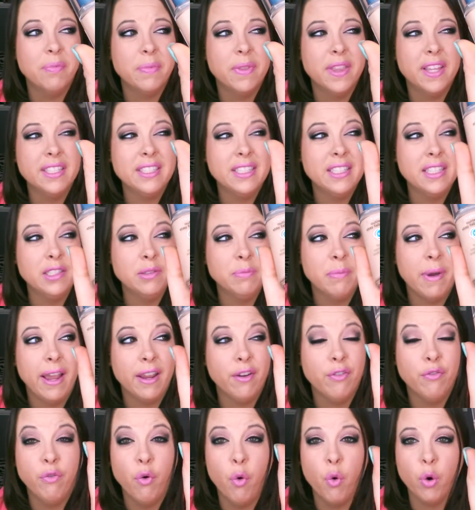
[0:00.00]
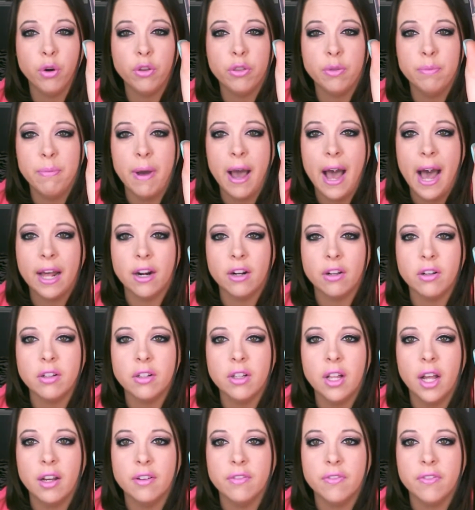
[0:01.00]
This is my 4th
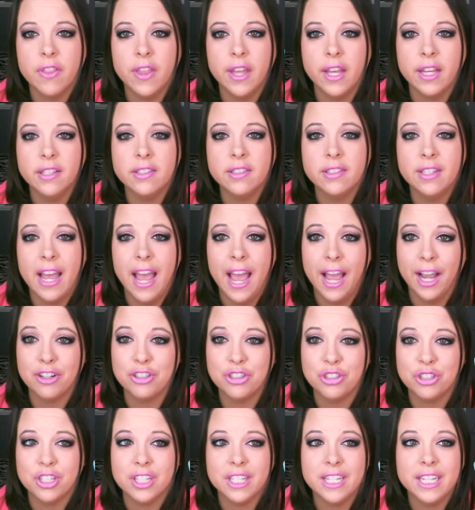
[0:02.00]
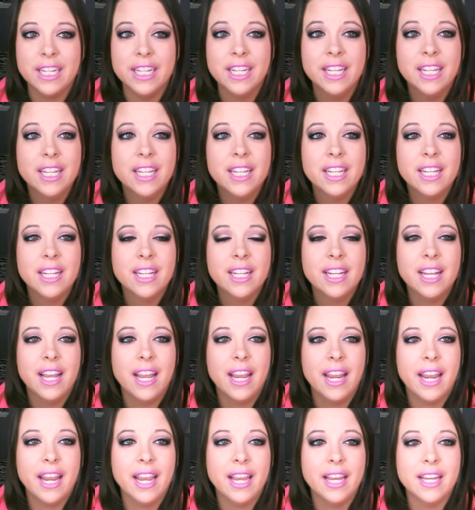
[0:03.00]
bottle of this, actually,
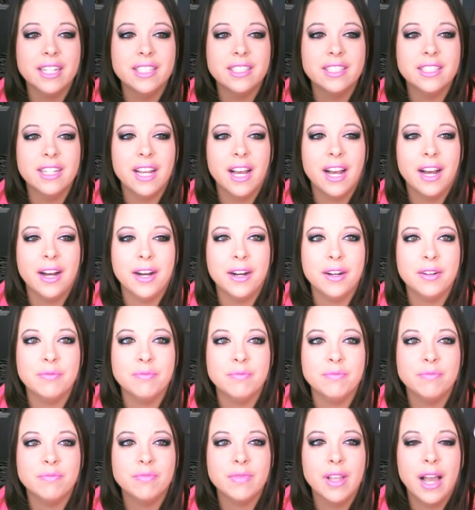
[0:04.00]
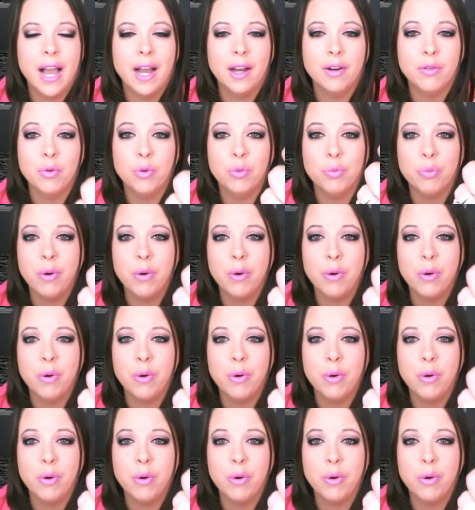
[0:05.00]
and I will